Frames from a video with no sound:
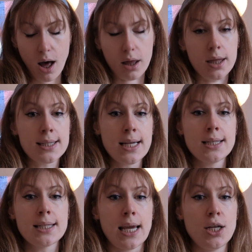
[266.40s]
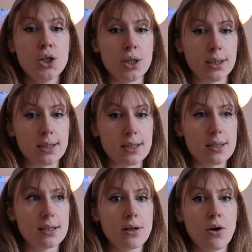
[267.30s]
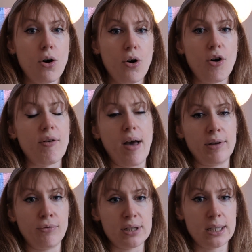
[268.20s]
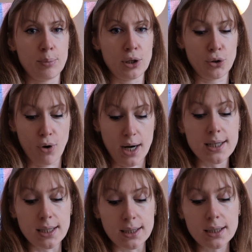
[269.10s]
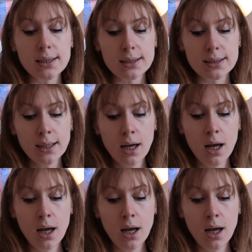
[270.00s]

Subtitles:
of the sensations of having vestibular neuritis,